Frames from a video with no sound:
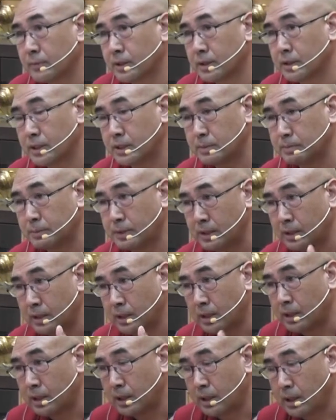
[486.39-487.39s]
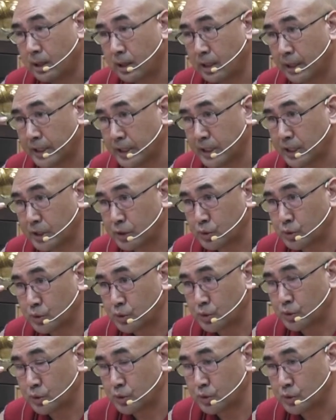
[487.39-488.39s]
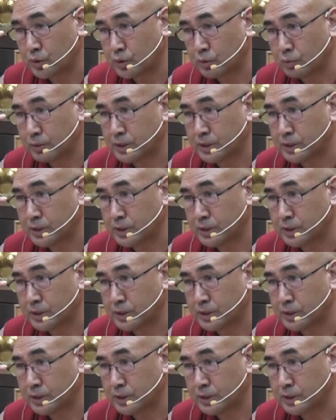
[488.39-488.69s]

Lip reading: That means eye consciousness,